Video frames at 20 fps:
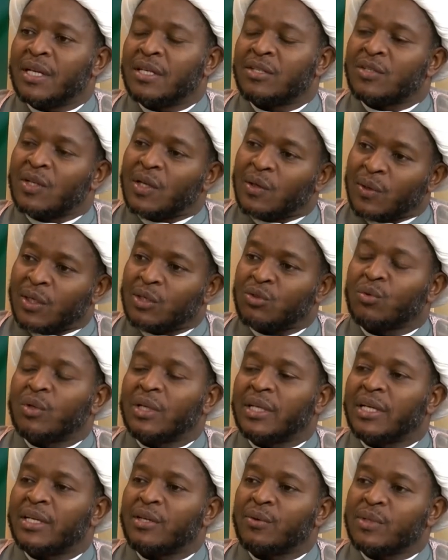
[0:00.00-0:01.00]

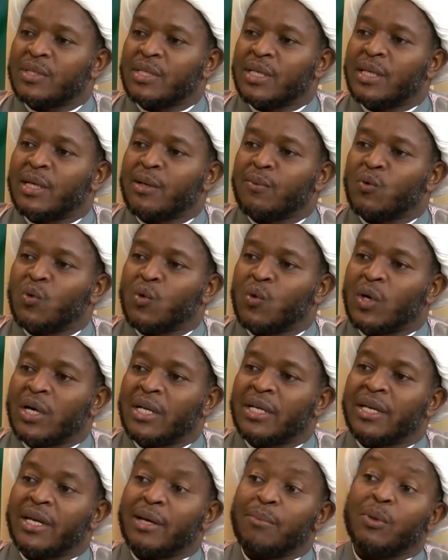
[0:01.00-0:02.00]
salawatullahi wa salamuhu
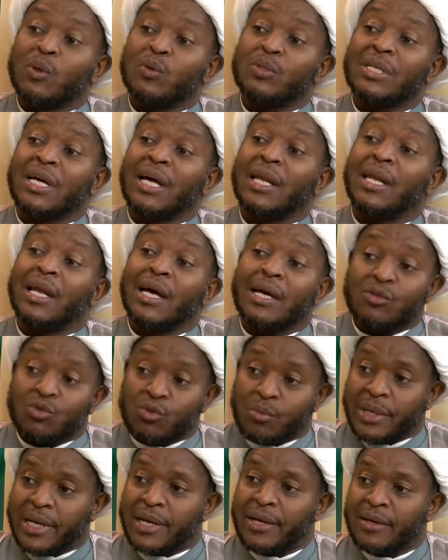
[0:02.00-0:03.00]
alayhi, about Allah
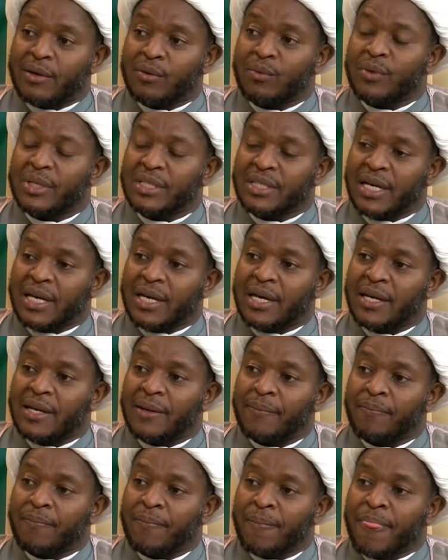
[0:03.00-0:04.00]
subhanahu wa ta'ala,
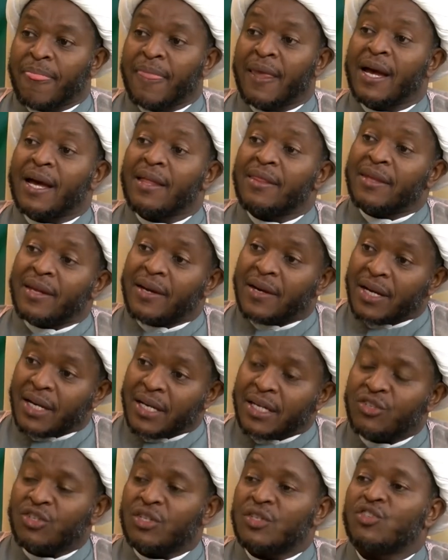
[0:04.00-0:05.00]
and the
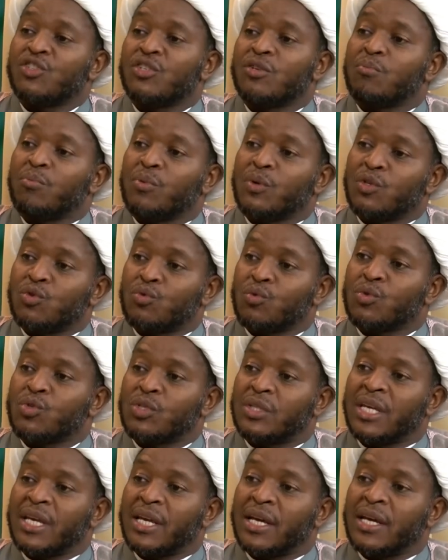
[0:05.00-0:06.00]
relationship which was
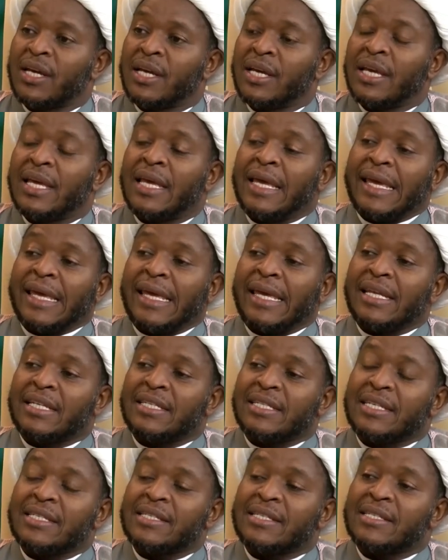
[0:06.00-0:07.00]
there,
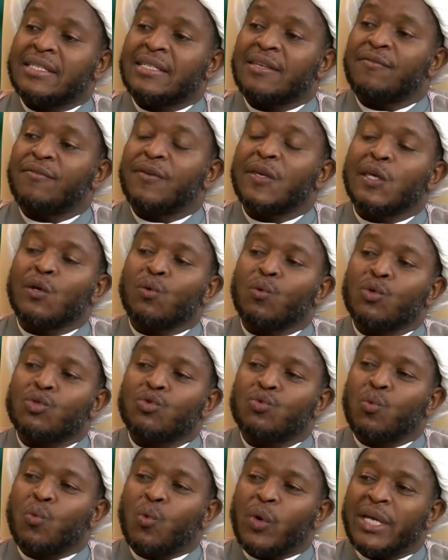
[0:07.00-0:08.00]
it is as if he
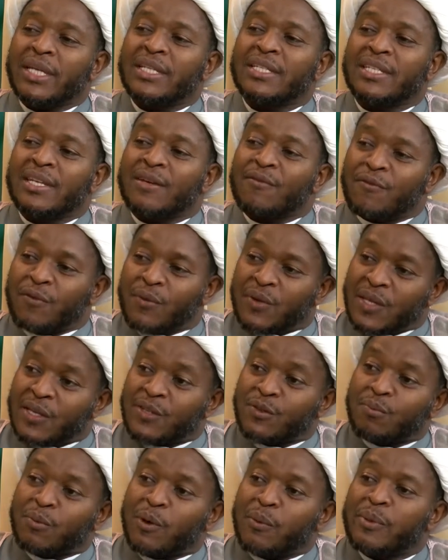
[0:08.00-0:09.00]
was waiting for
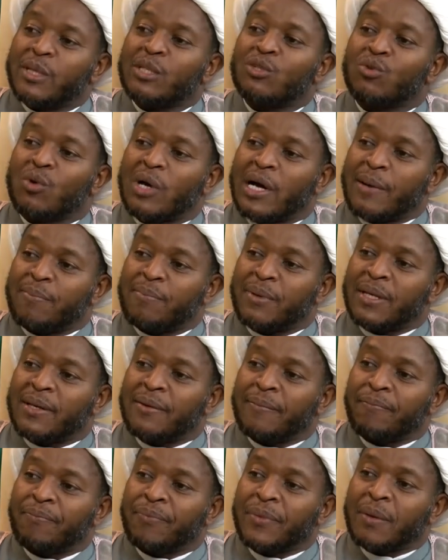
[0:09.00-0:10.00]
this moment to happen.
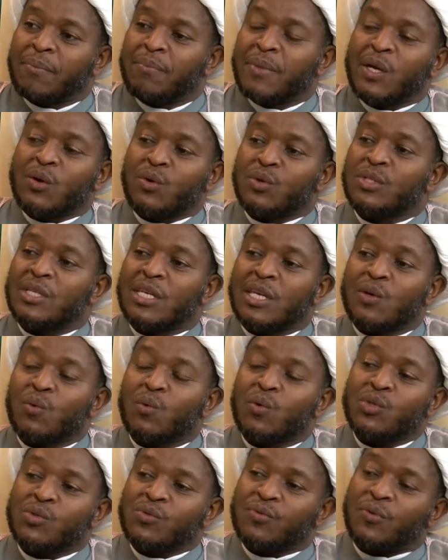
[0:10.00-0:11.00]
because he
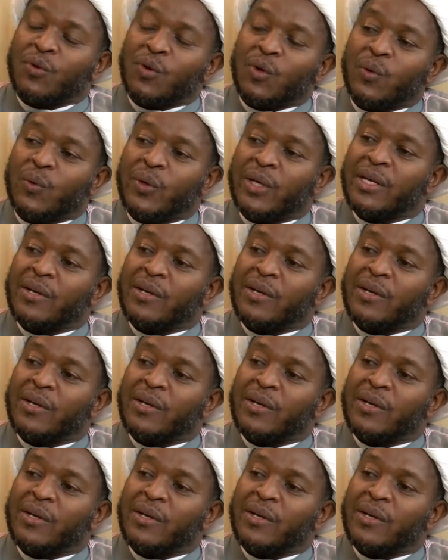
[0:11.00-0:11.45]
was following